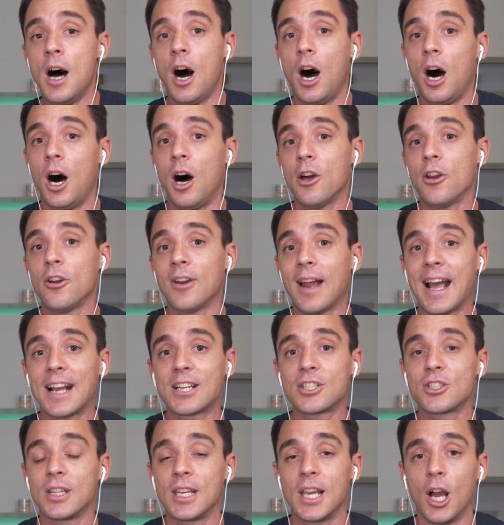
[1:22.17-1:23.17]
I don't
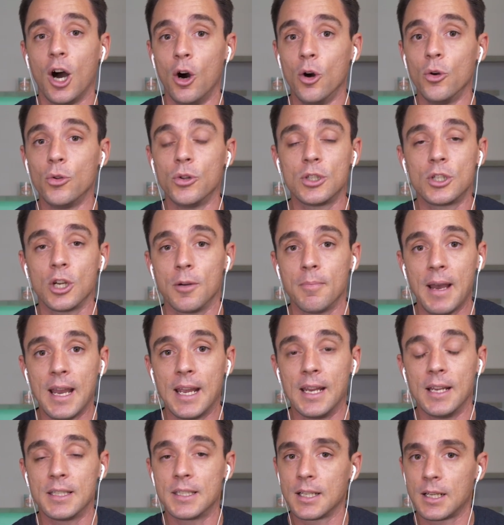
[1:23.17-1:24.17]
actually own the
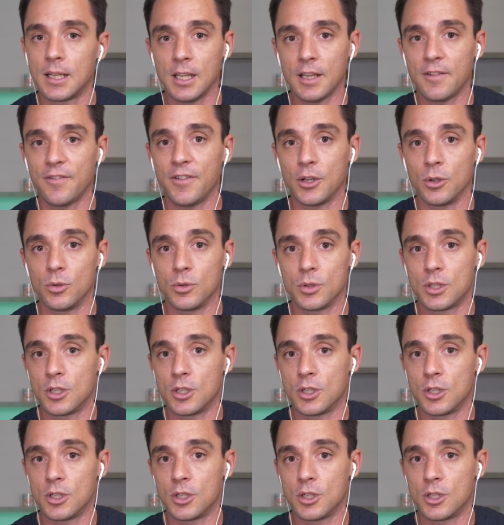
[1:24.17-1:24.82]
domain, it's a ClickFunnels